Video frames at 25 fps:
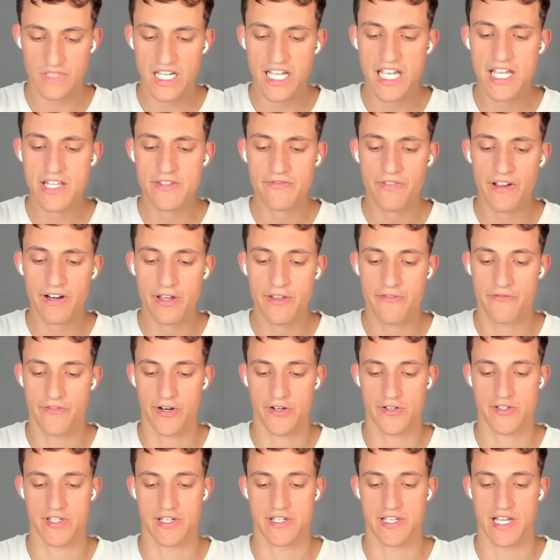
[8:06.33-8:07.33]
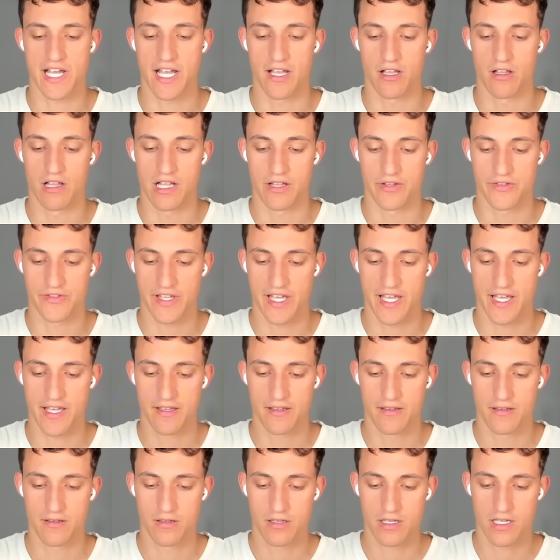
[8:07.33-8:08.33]
It's very versatile, I'll say.
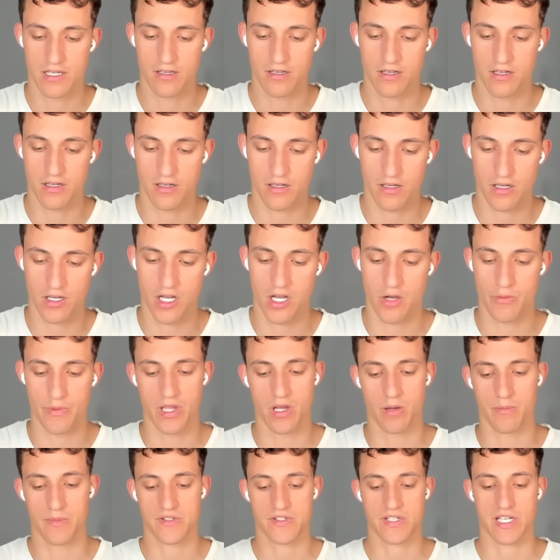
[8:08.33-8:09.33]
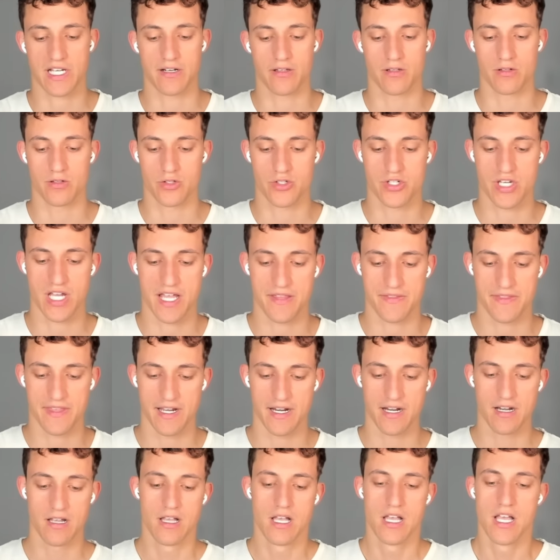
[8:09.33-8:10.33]
Oh, we almost got a little shot
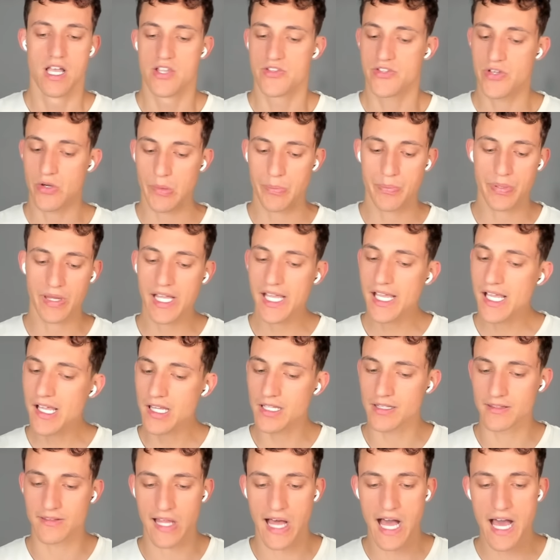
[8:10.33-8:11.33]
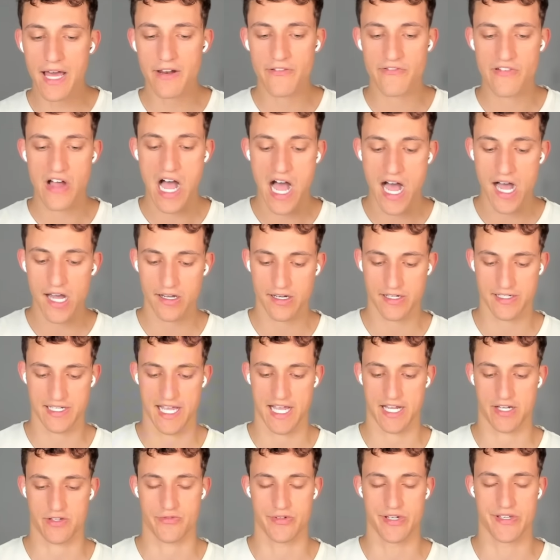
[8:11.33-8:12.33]
there. So we're playing a lot of hog
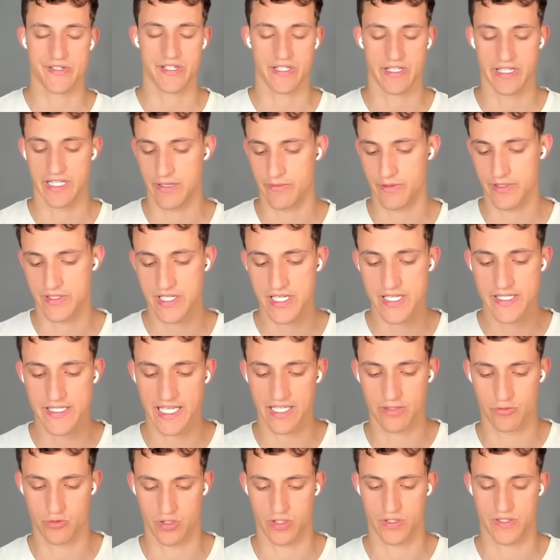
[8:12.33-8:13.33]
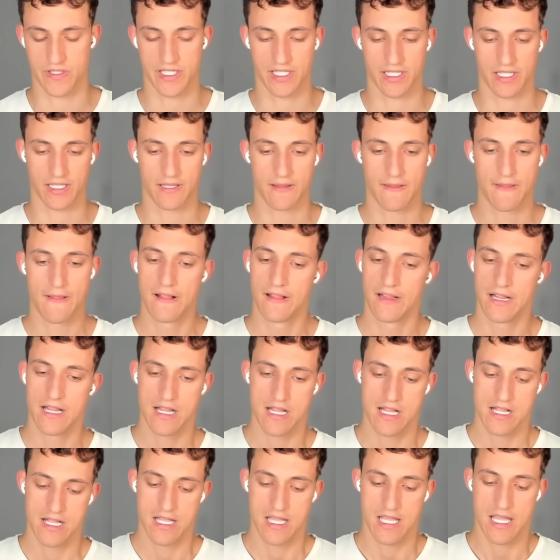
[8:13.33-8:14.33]
decks recently, which is interesting.
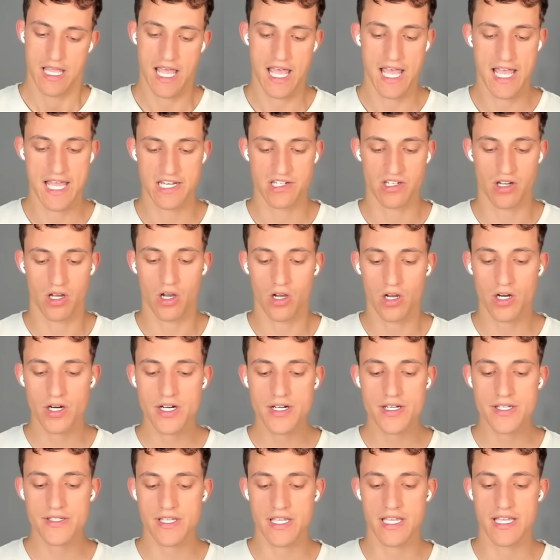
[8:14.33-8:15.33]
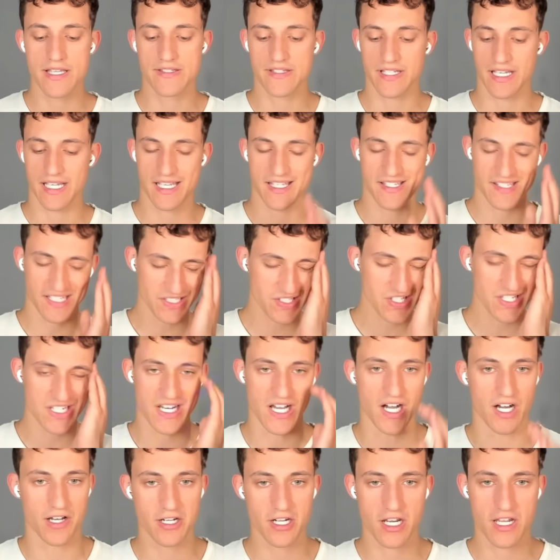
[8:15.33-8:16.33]
And ours is like such an
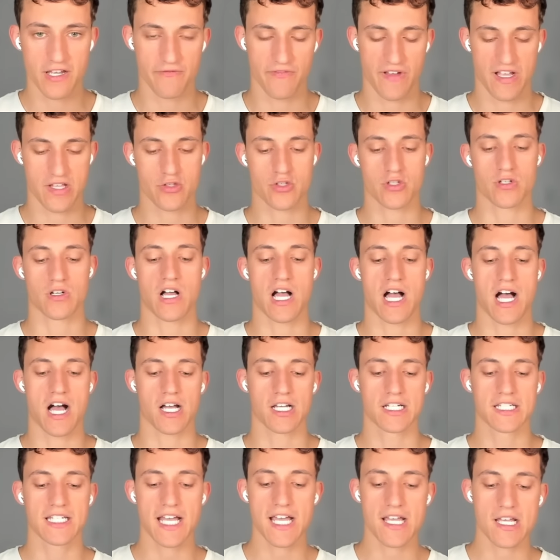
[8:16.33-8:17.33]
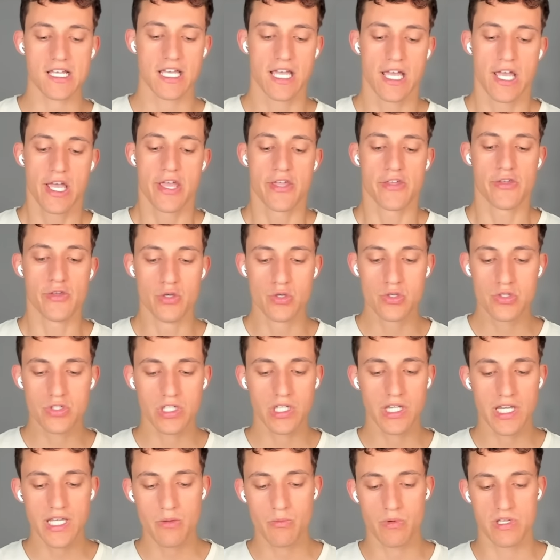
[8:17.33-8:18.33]
unconventional hog deck.
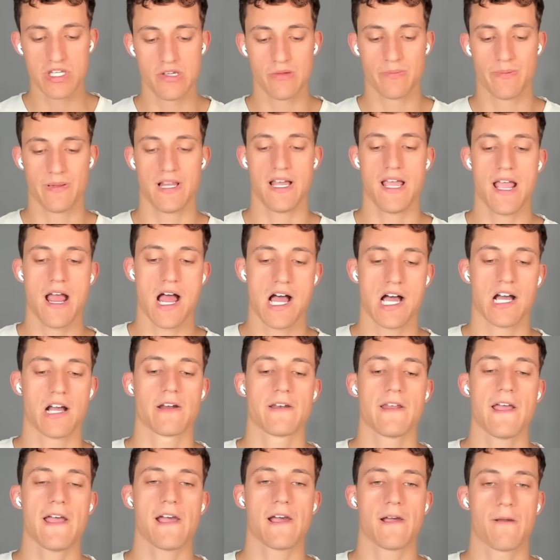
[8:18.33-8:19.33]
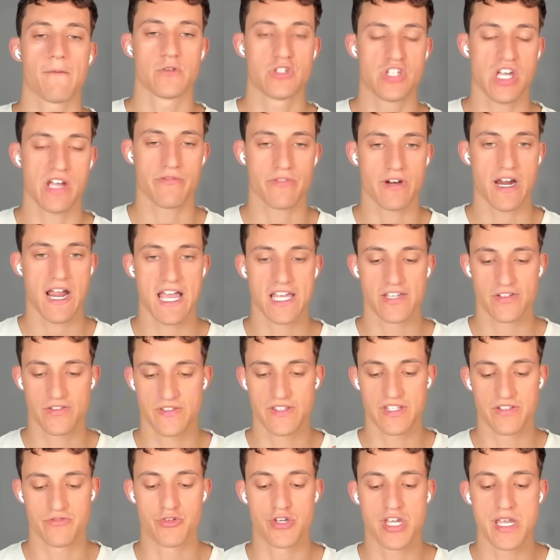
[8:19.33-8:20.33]
Usually when you play a hog deck, whichever has
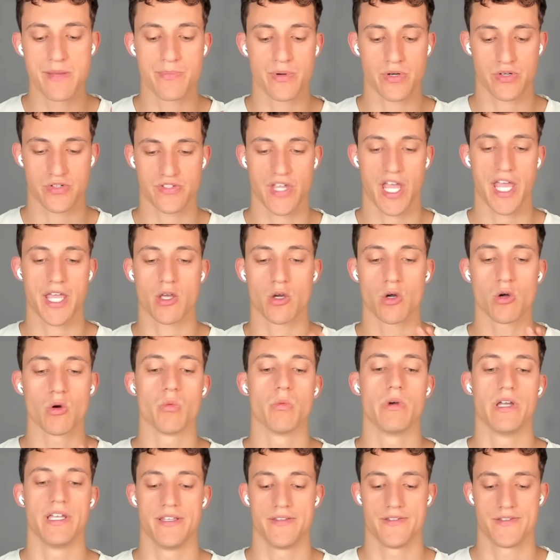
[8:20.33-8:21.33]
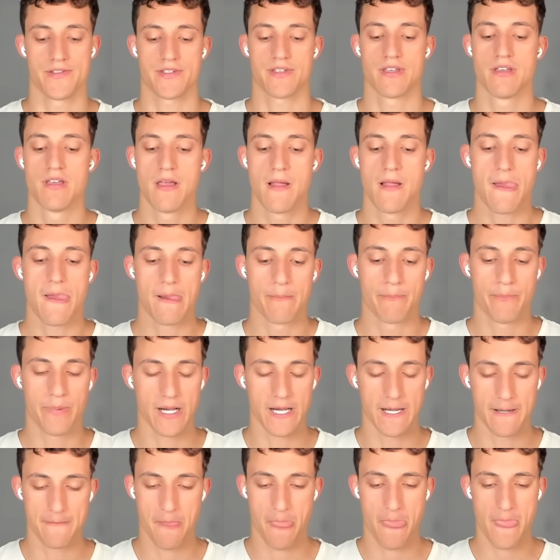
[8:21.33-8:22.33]
the cheaper cycle wins.
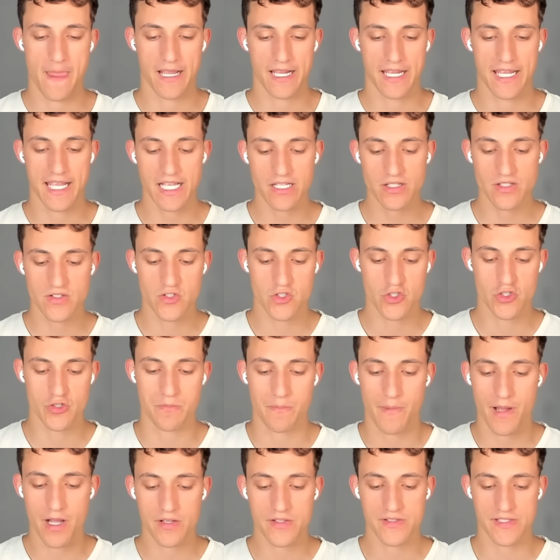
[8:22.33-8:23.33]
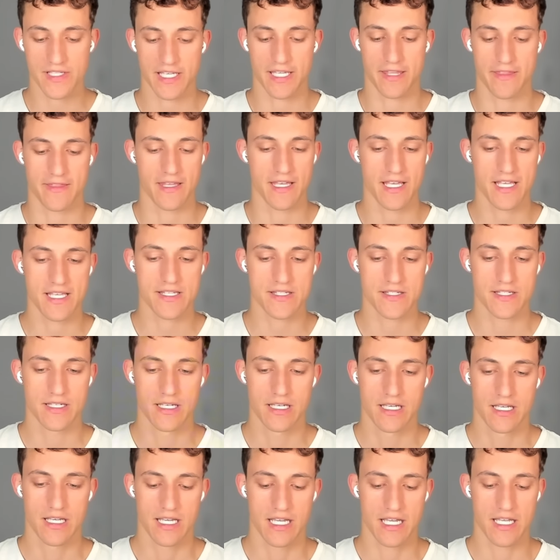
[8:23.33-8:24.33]
But against schmucks like this,
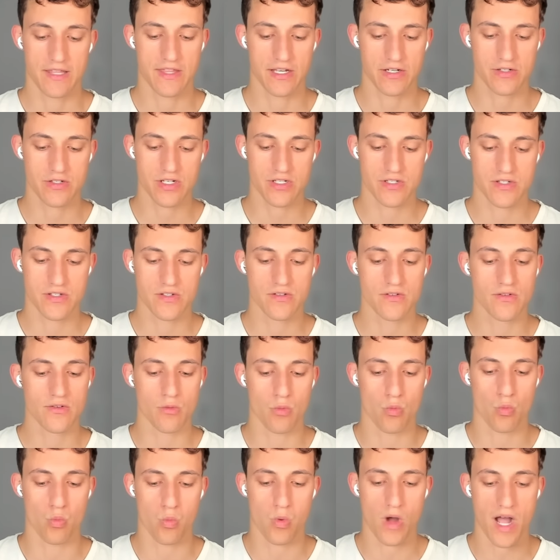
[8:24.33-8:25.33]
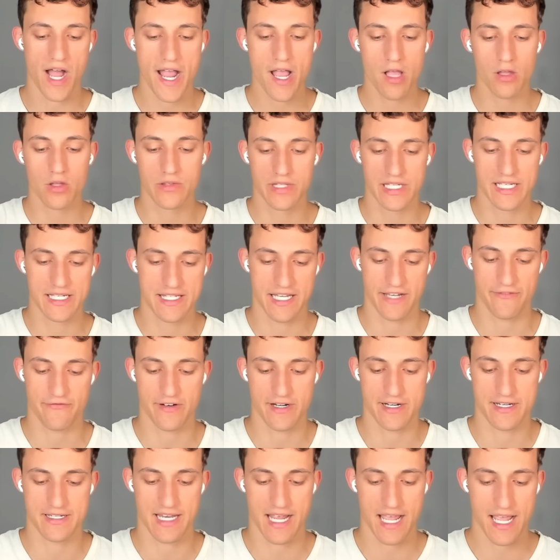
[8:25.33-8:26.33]
they're just wildly
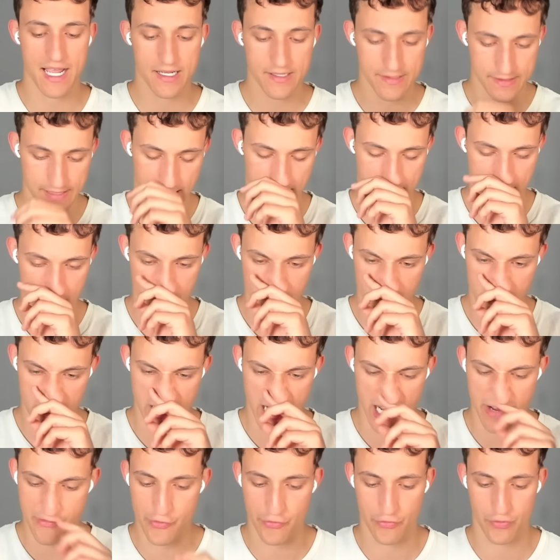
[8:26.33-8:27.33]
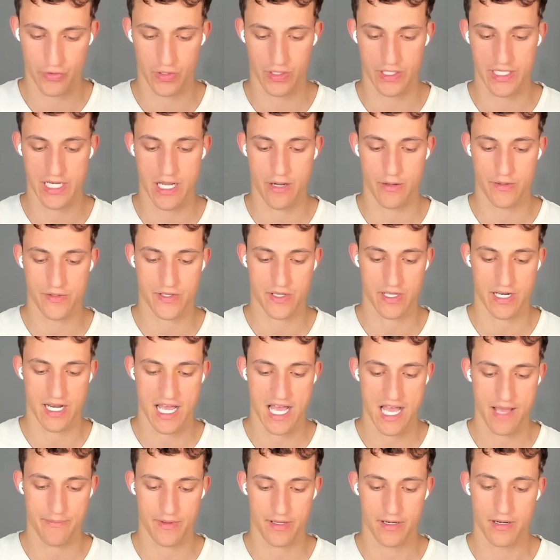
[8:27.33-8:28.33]
different decks that you never really know what's going to
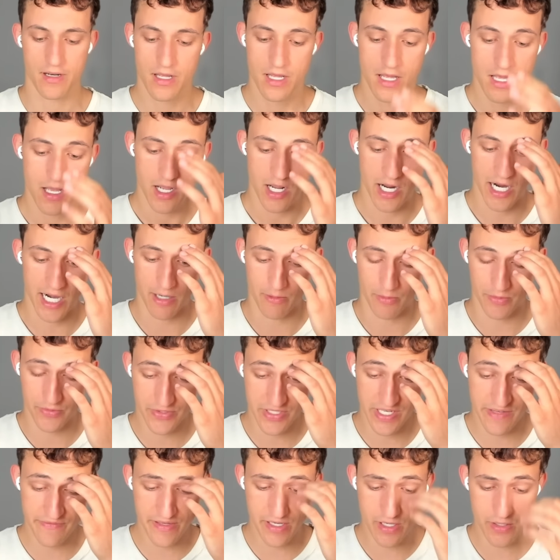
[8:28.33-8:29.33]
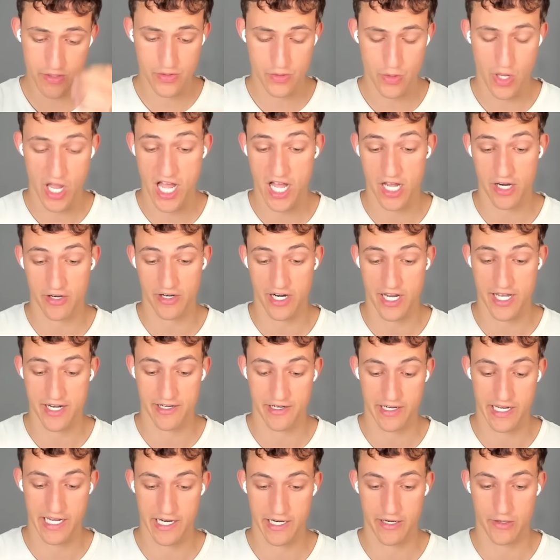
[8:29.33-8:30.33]
happen. Alright, we'll see if he goes Hog
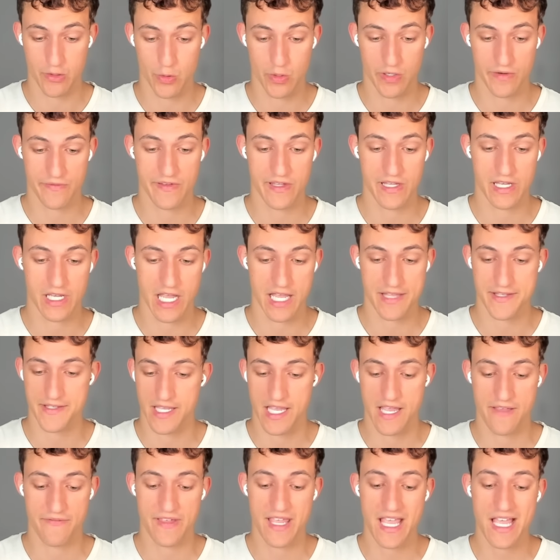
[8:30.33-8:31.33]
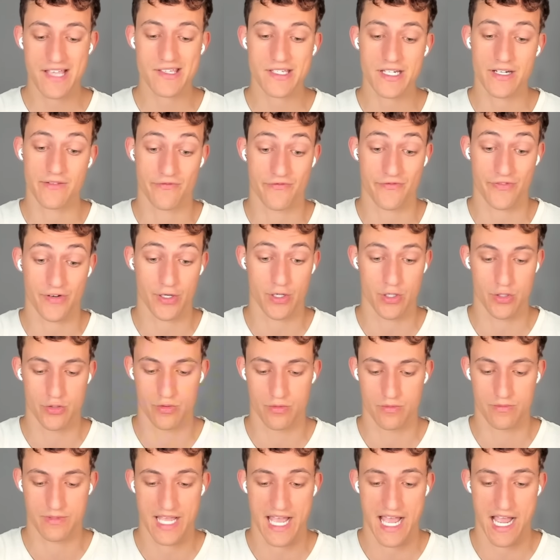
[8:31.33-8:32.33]
Rider here, or if he has an Inferno
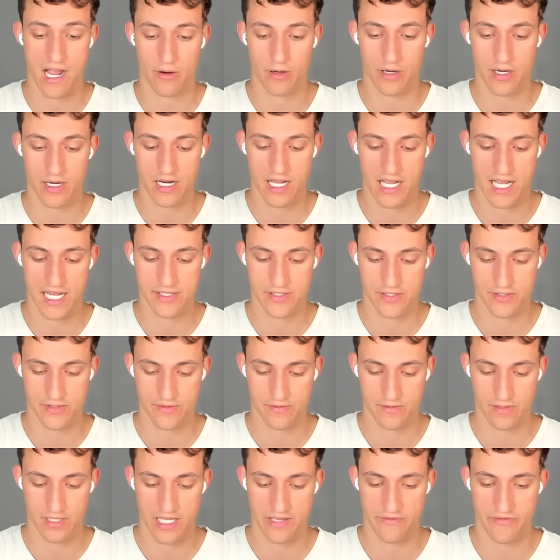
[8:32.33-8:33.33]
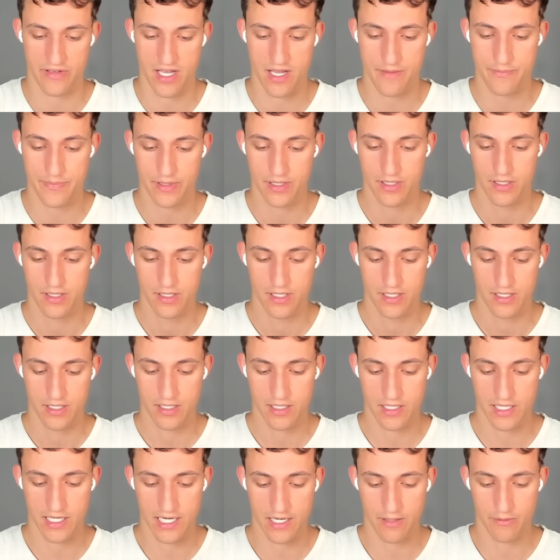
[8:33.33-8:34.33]
Tower, I just give up.
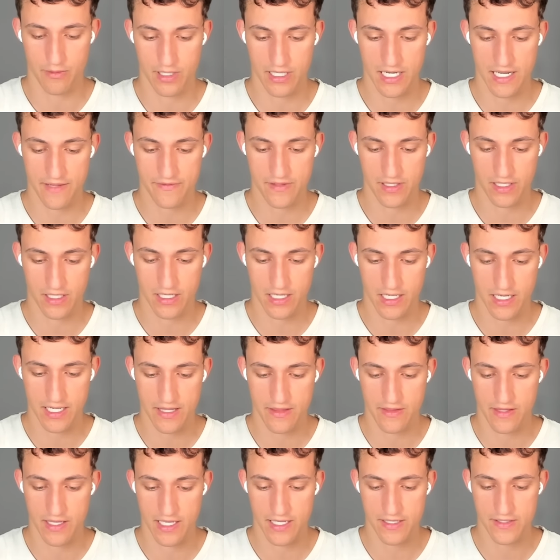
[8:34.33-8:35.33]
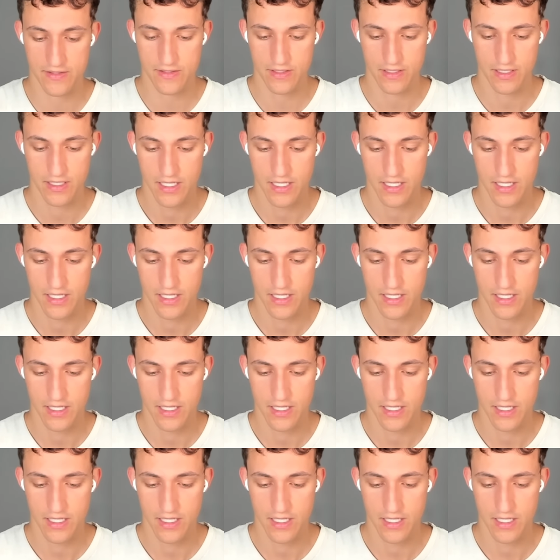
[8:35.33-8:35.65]
Alright, we're going to have to fight this.